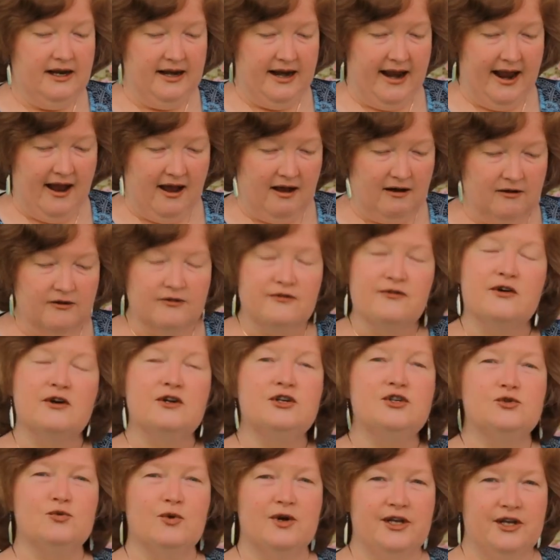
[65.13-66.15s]
Now,
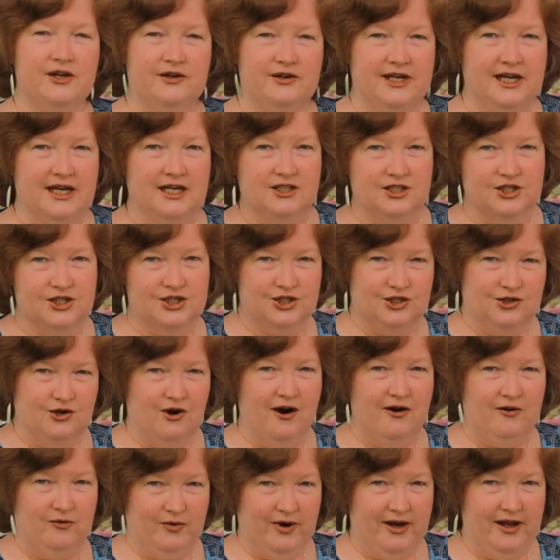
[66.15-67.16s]
first what you need to
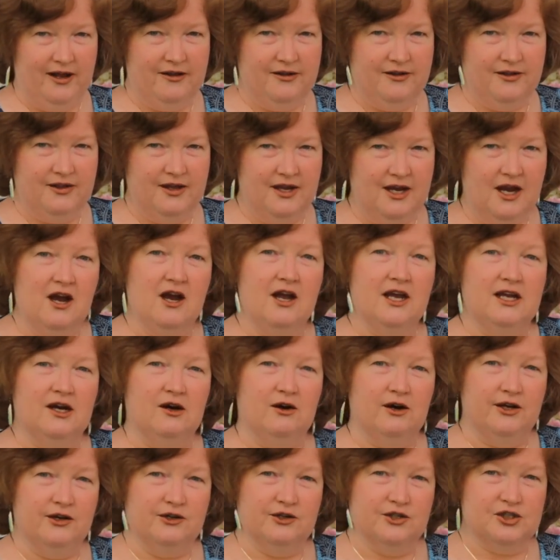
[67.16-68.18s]
start with
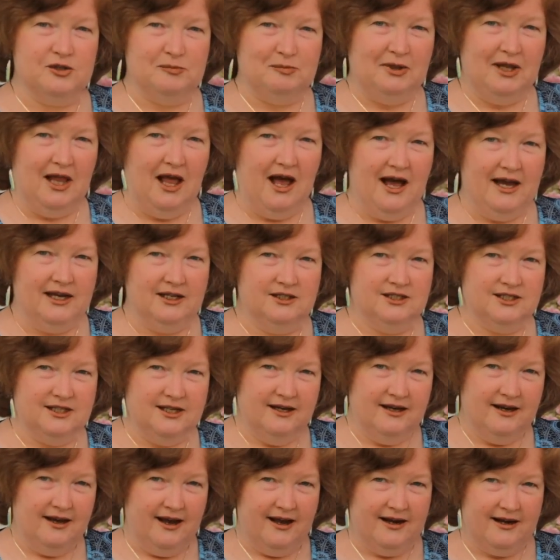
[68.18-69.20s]
are your
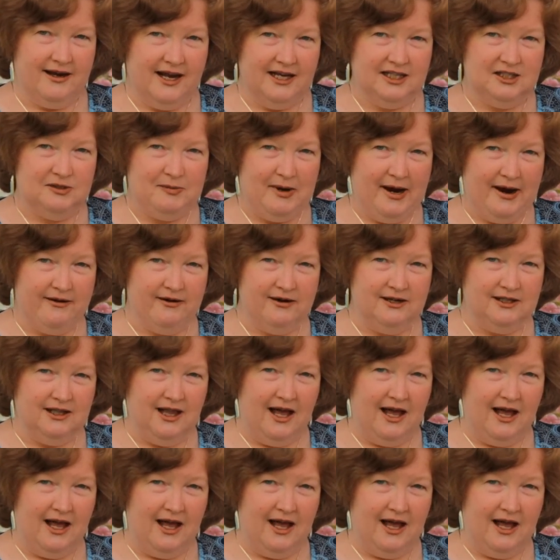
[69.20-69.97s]
supplies. A nice pair of